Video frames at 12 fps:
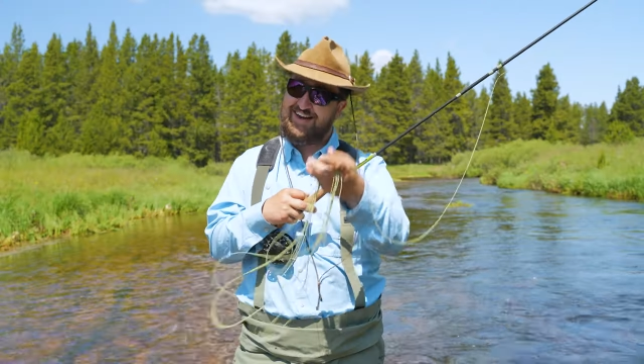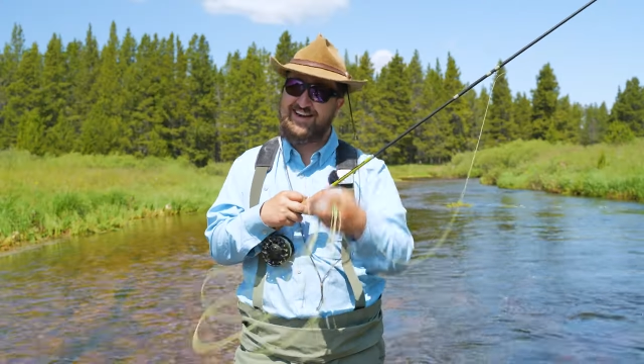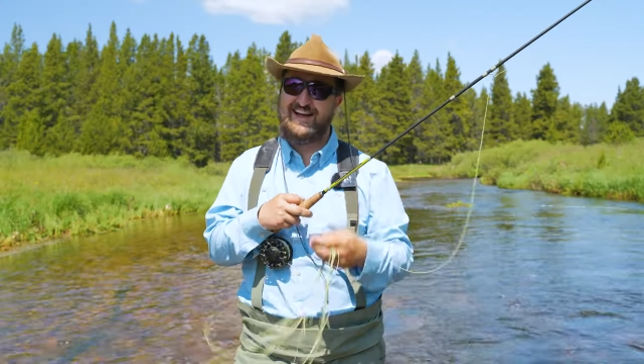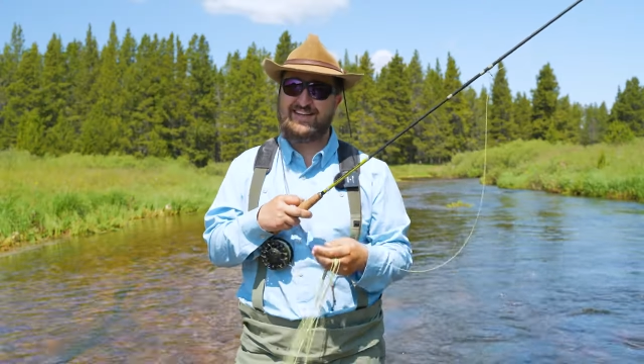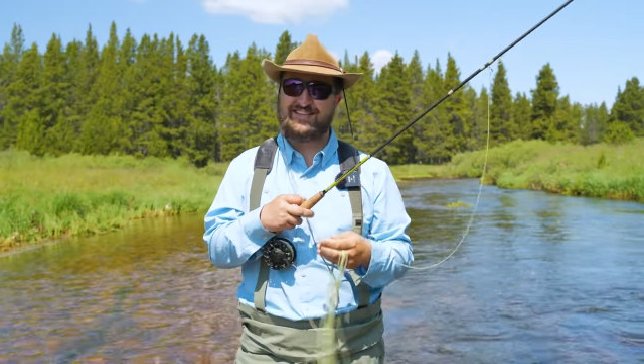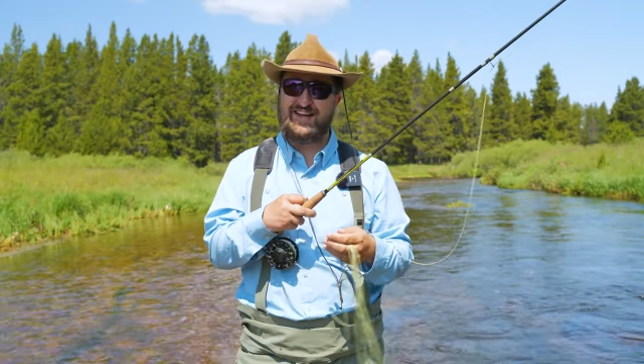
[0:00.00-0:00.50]

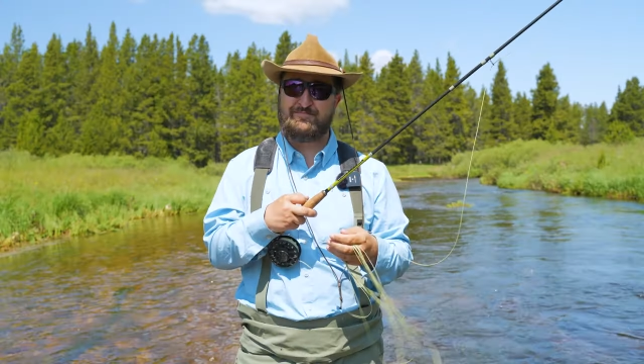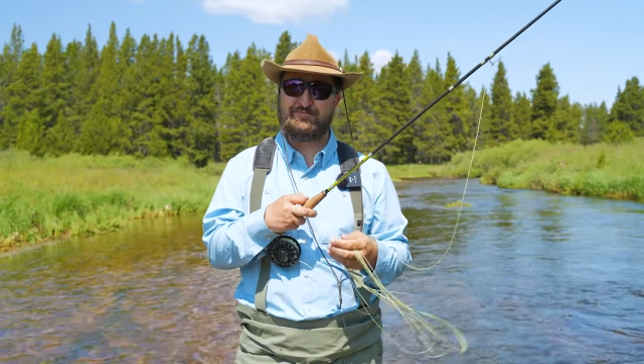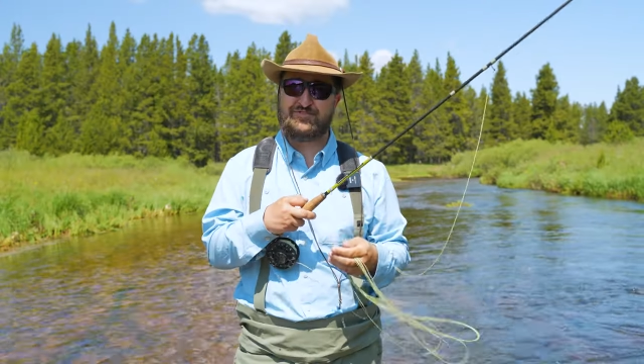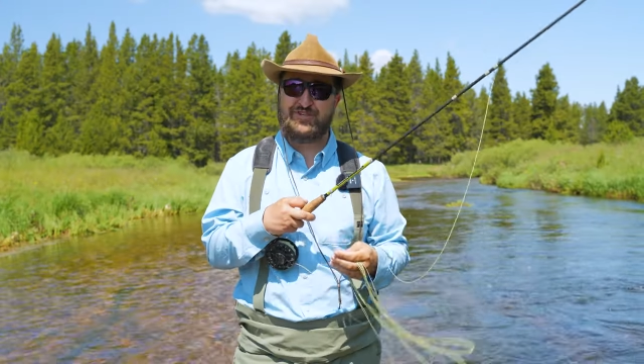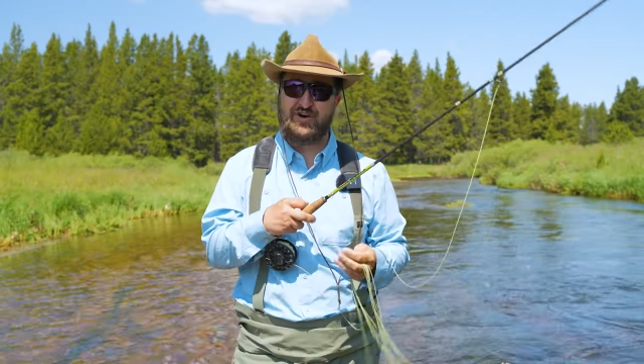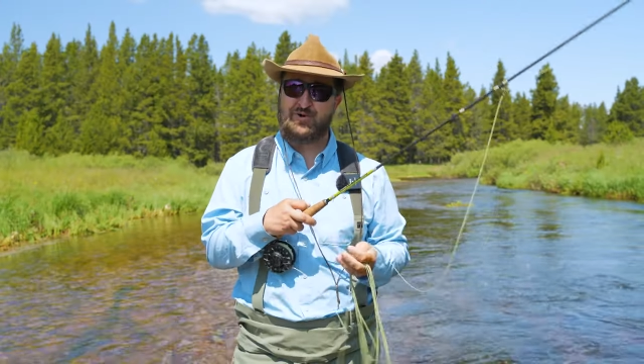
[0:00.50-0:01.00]
Next
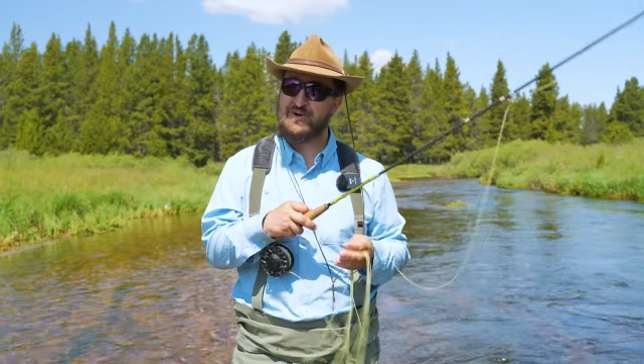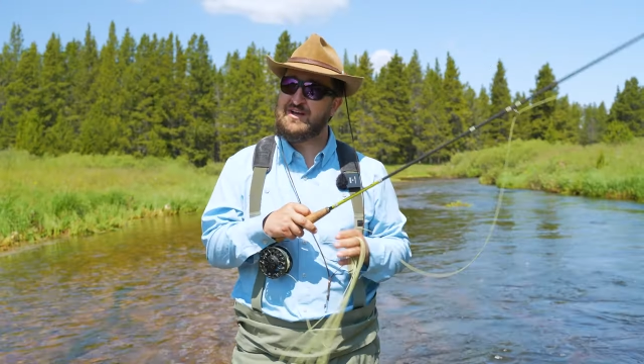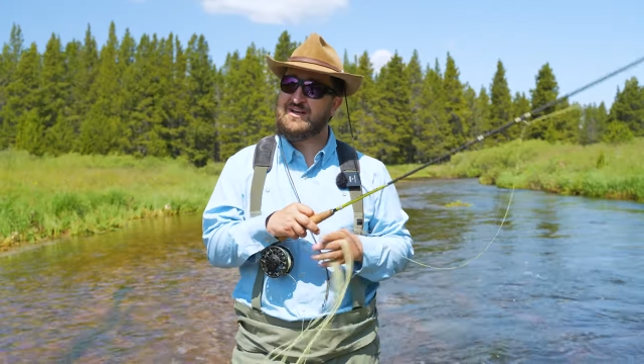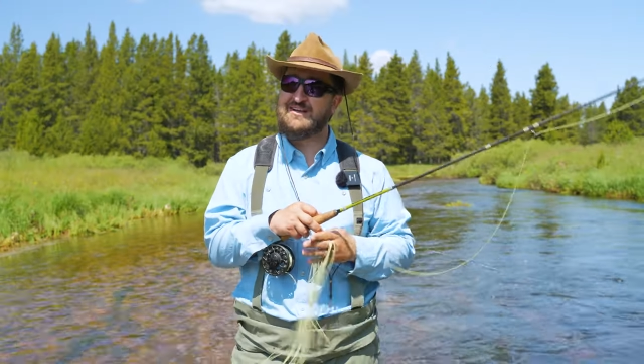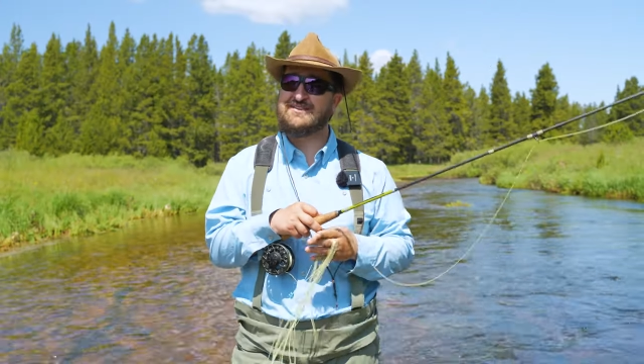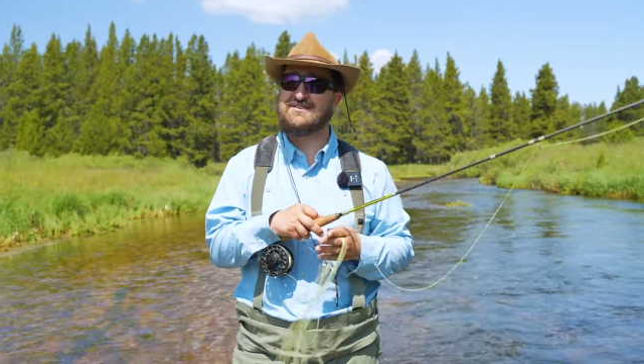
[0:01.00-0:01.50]
episode
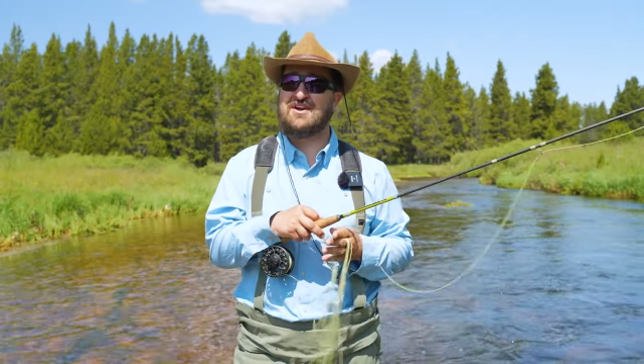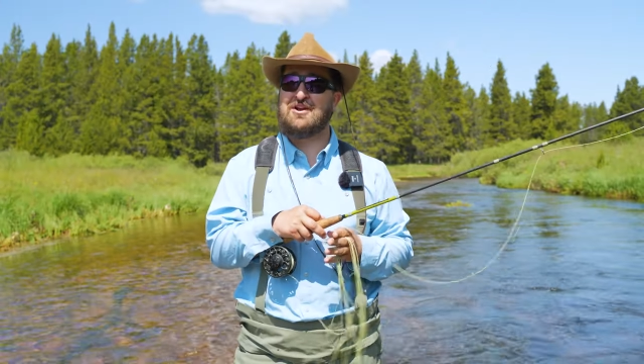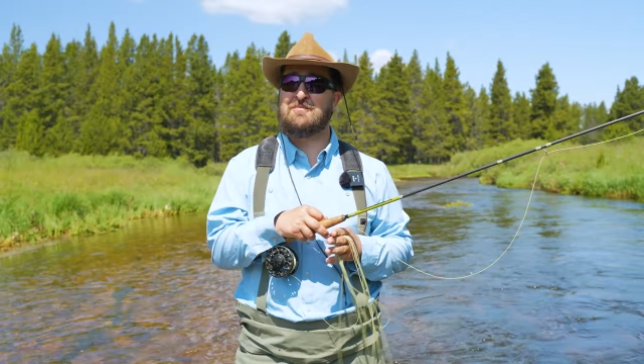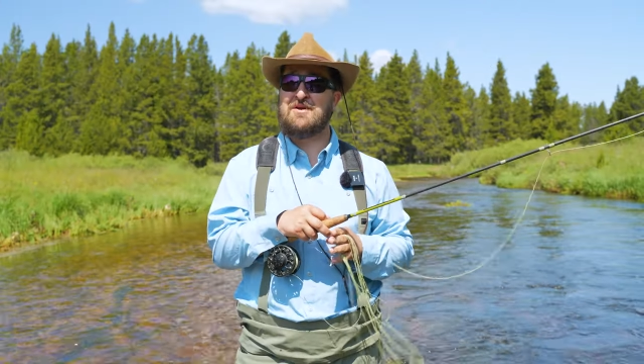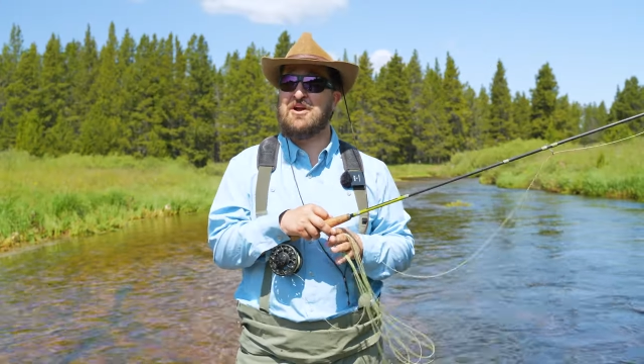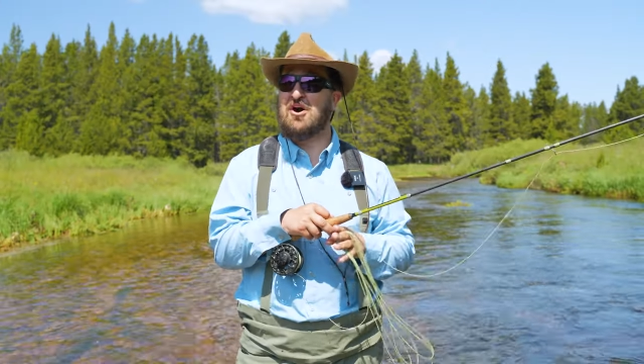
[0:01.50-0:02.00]
is
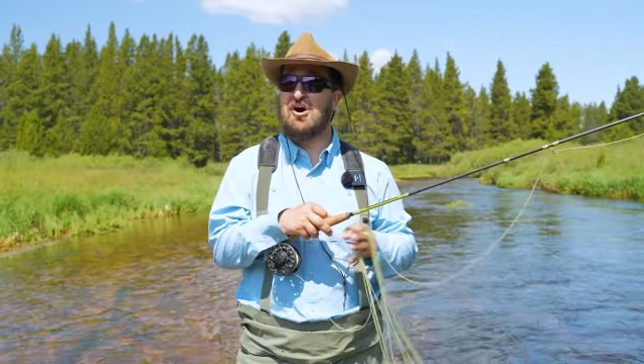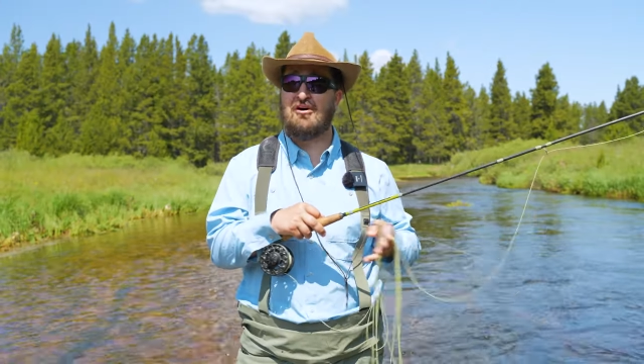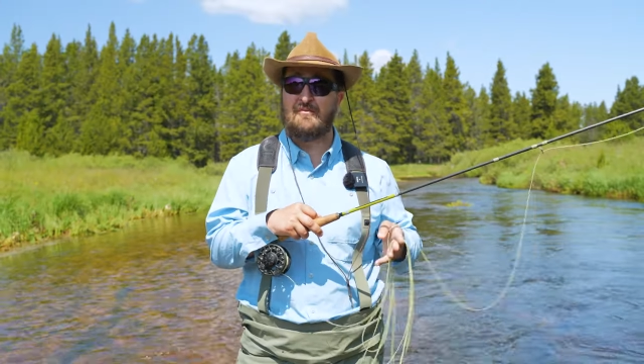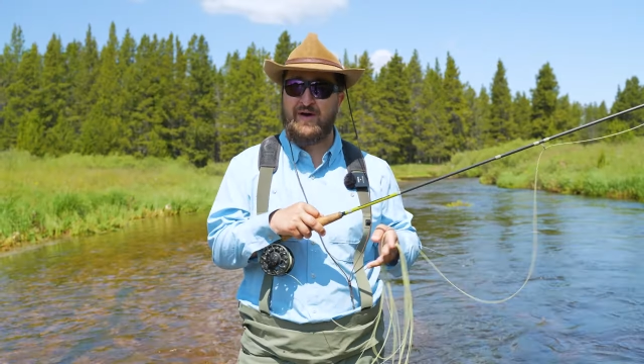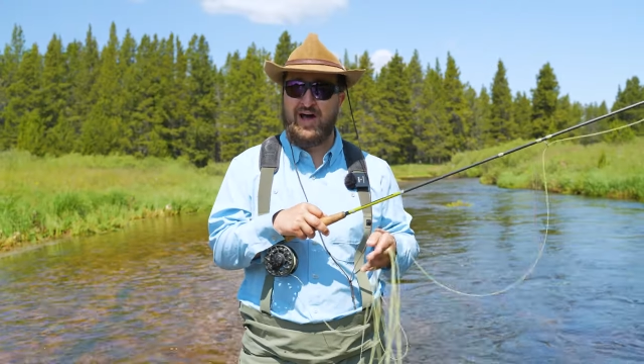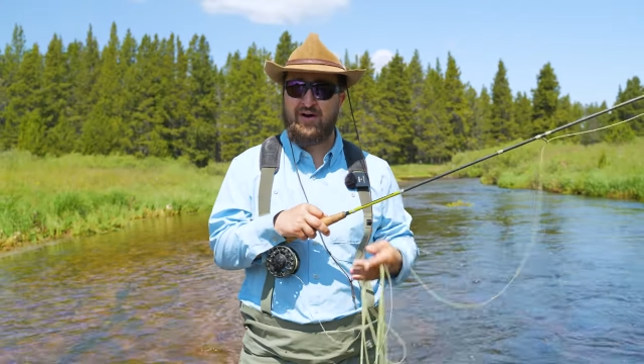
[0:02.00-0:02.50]
gonna be all
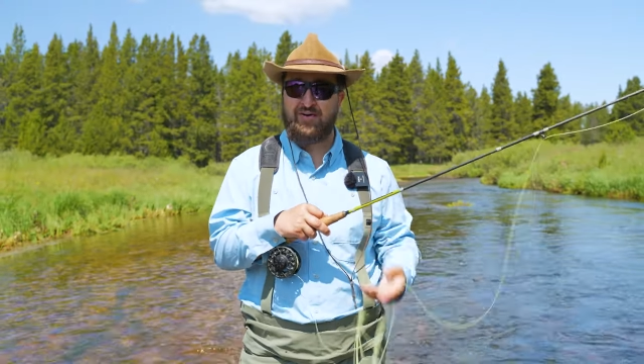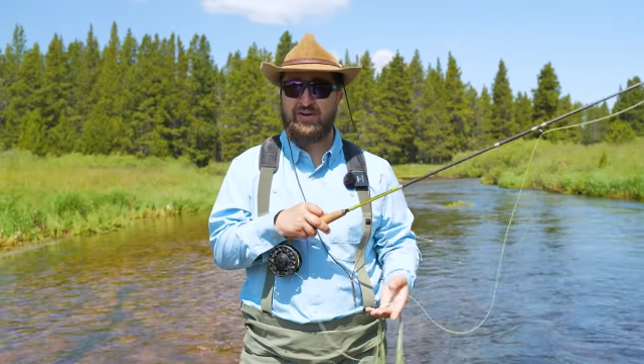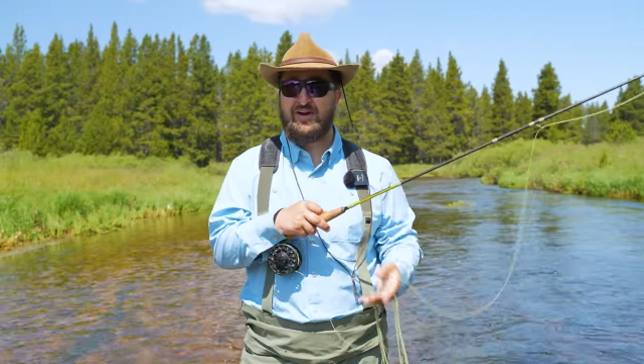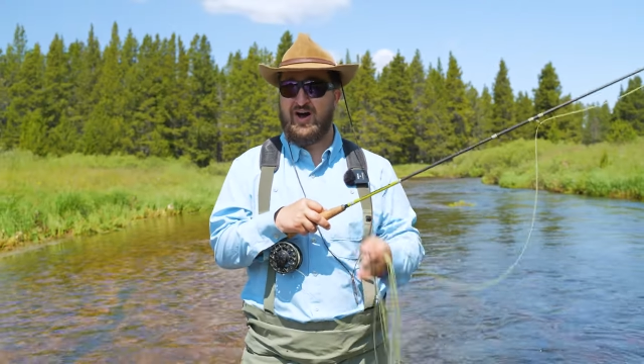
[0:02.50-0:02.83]
about